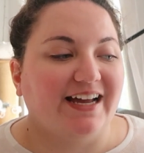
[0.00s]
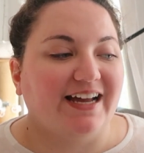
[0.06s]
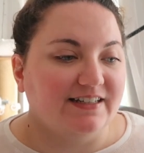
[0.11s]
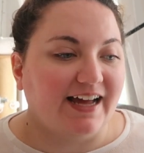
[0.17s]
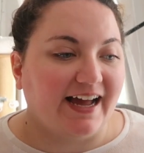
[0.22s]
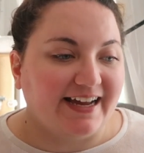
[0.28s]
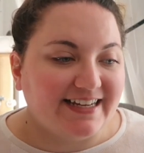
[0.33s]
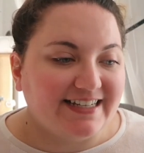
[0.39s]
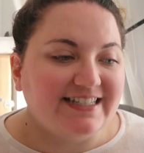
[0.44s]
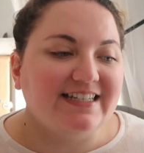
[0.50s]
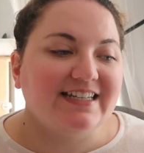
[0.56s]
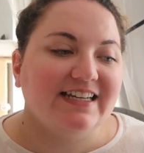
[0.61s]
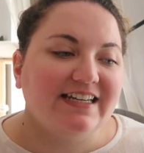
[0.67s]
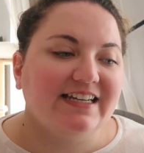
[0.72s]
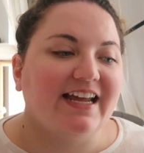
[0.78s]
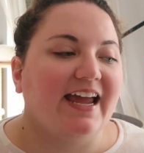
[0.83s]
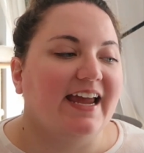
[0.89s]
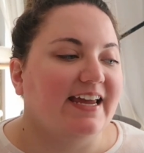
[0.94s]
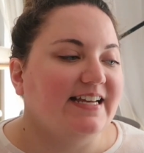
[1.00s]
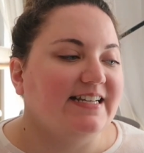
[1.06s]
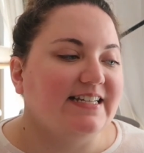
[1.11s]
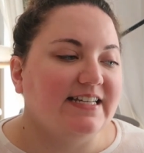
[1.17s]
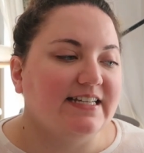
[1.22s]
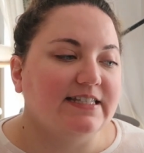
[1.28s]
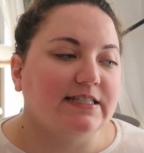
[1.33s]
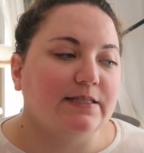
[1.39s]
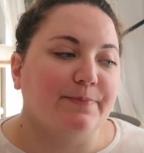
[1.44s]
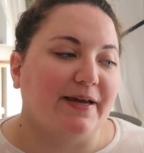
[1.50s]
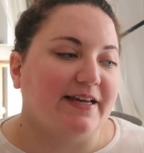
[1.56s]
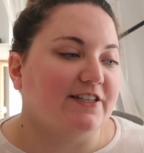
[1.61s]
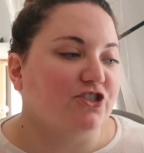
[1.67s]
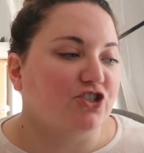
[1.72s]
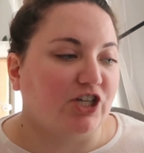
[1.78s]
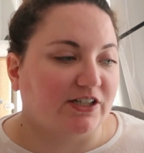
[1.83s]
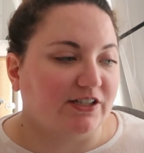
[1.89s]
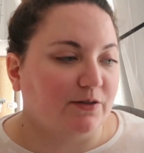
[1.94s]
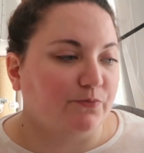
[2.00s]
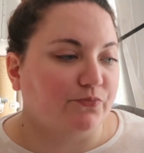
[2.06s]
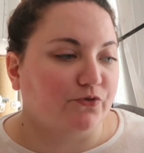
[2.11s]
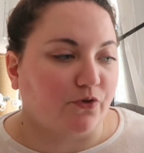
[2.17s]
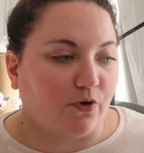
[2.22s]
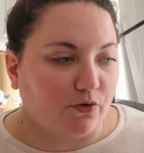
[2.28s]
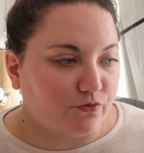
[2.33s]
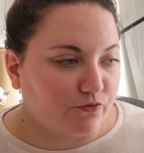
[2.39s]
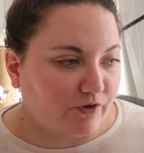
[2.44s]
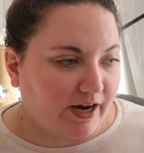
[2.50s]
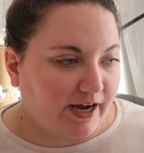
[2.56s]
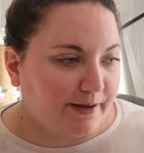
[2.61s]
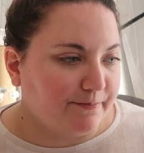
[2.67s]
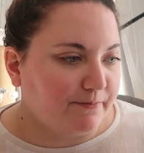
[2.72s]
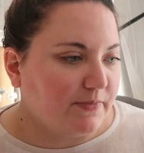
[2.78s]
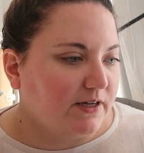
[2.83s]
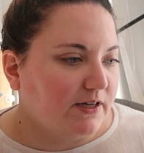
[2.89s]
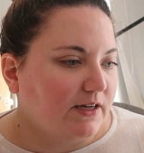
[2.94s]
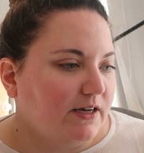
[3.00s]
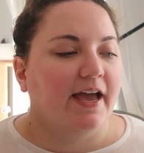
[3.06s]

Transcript: 1980s space shuttle program,